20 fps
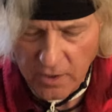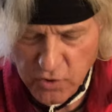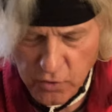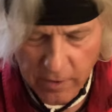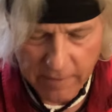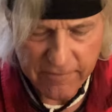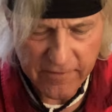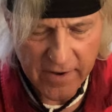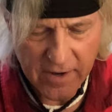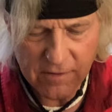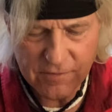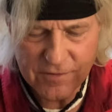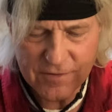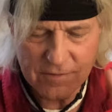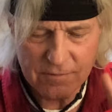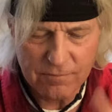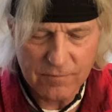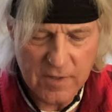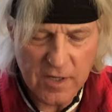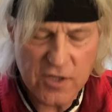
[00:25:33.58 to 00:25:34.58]
so I found
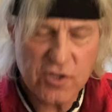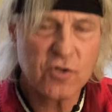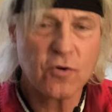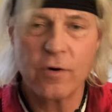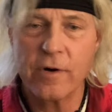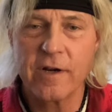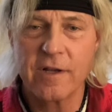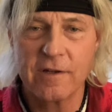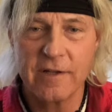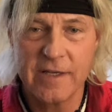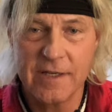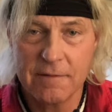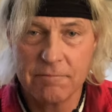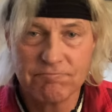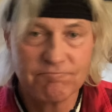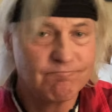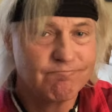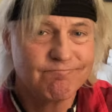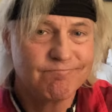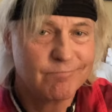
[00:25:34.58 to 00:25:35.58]
historically,
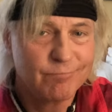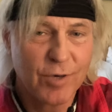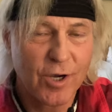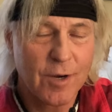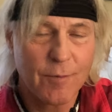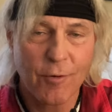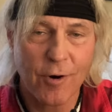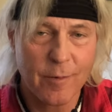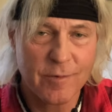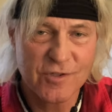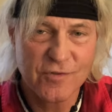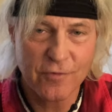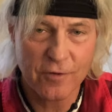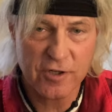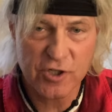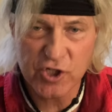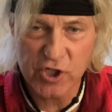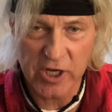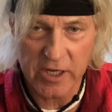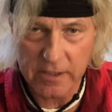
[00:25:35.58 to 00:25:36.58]
Book of Mormon's
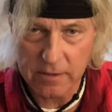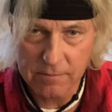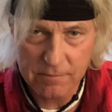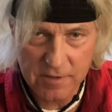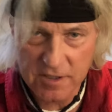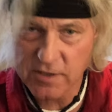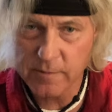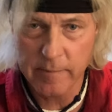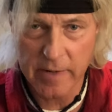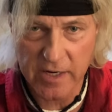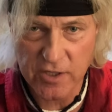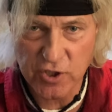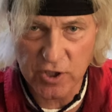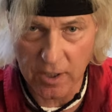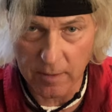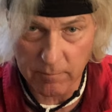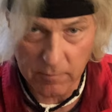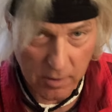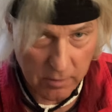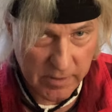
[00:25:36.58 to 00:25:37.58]
full of shit. Doesn't match
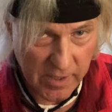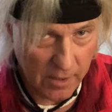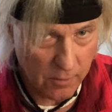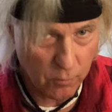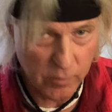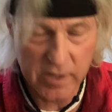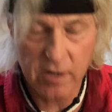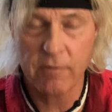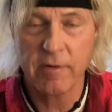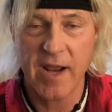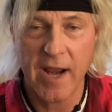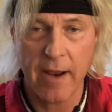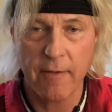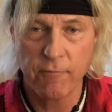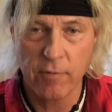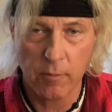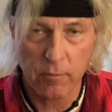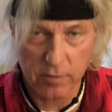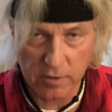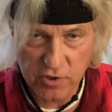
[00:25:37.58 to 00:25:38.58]
up, okay? We don't
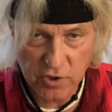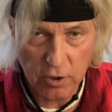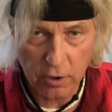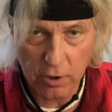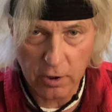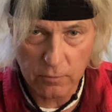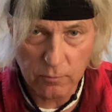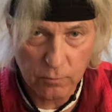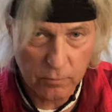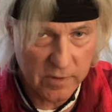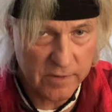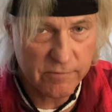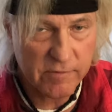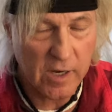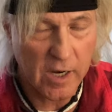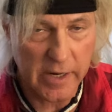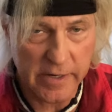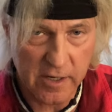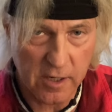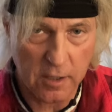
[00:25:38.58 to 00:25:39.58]
have what we're told we've
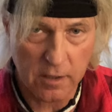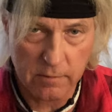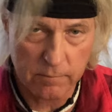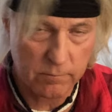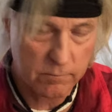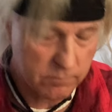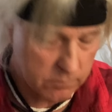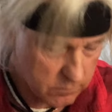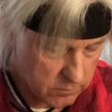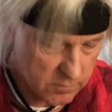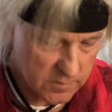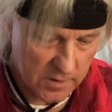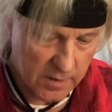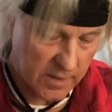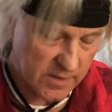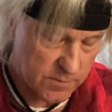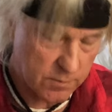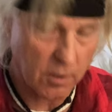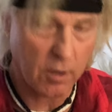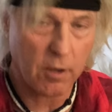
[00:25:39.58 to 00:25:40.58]
got here, and
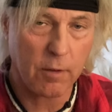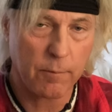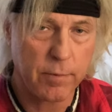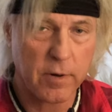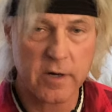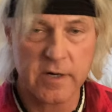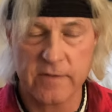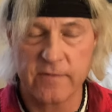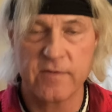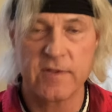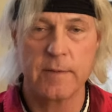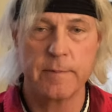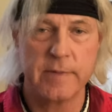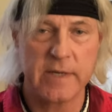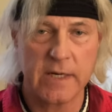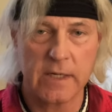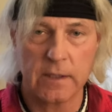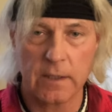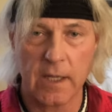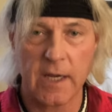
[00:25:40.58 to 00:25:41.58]
that's all part of the
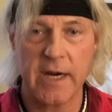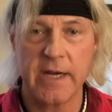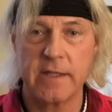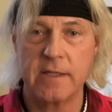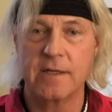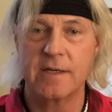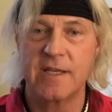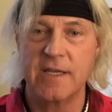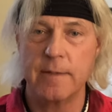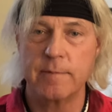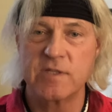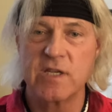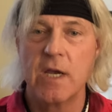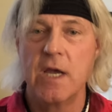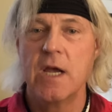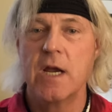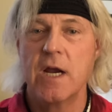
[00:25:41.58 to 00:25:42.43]
big lie that keeps